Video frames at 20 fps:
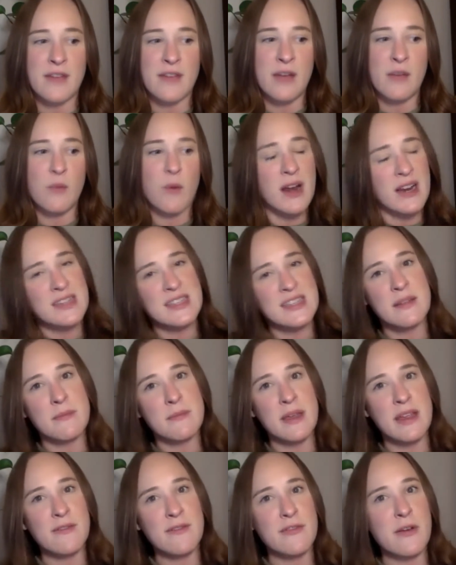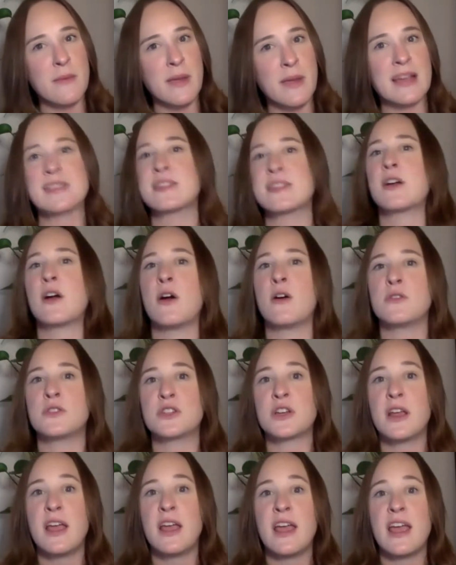And what does it mean for me as a
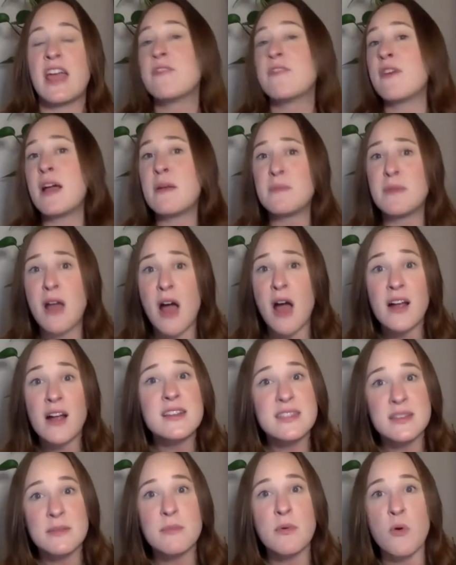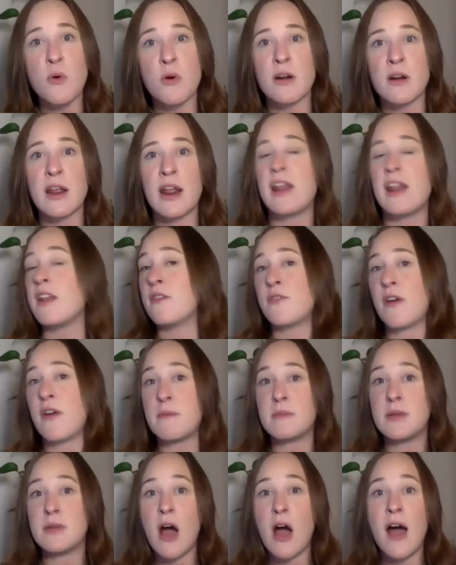coach if I'm not supported and if
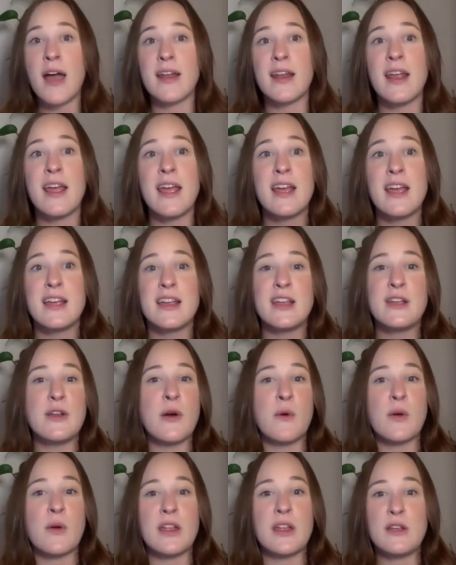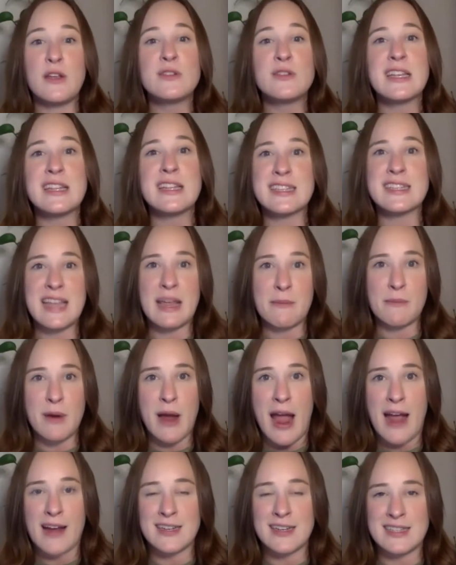I'm not, using the same
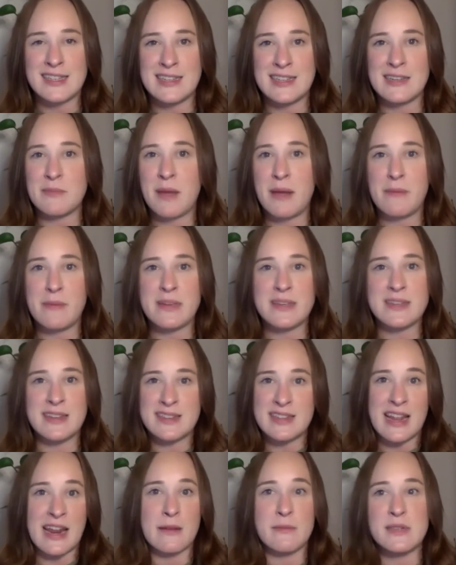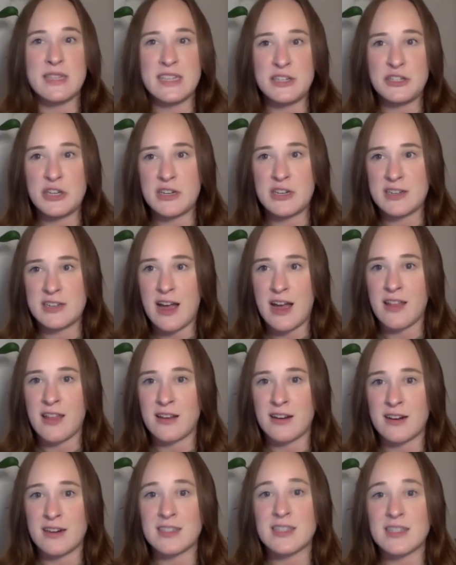practices in my business that I'm teaching to
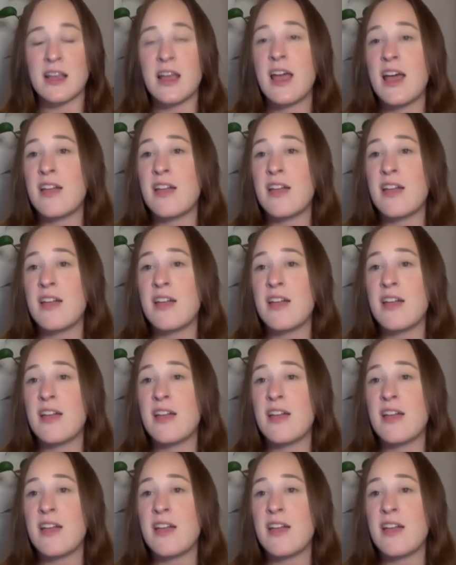others?